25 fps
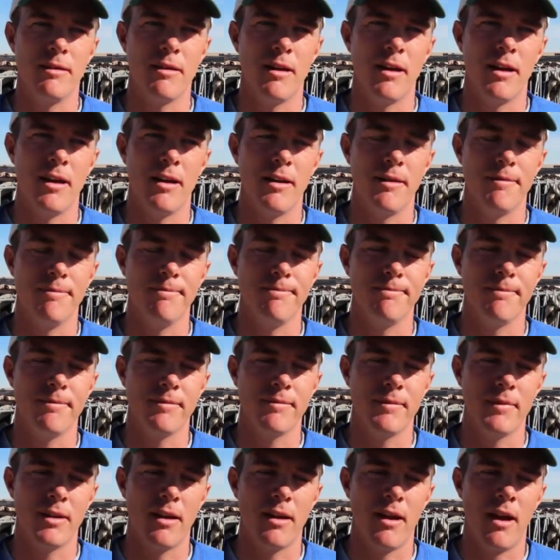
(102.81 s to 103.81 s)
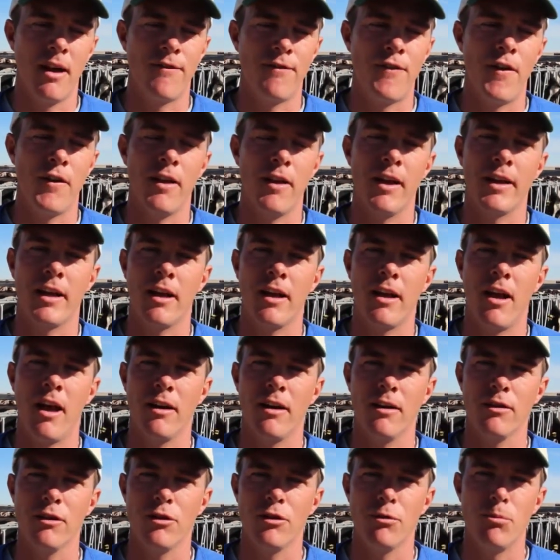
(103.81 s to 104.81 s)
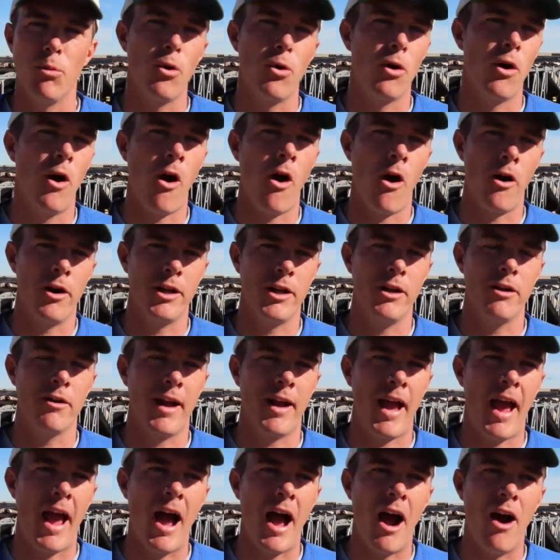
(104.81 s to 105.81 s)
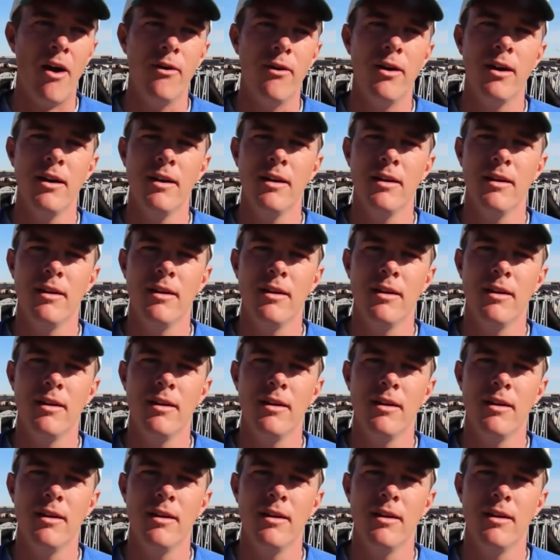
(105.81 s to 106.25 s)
I felt like I got a little more hardier cow,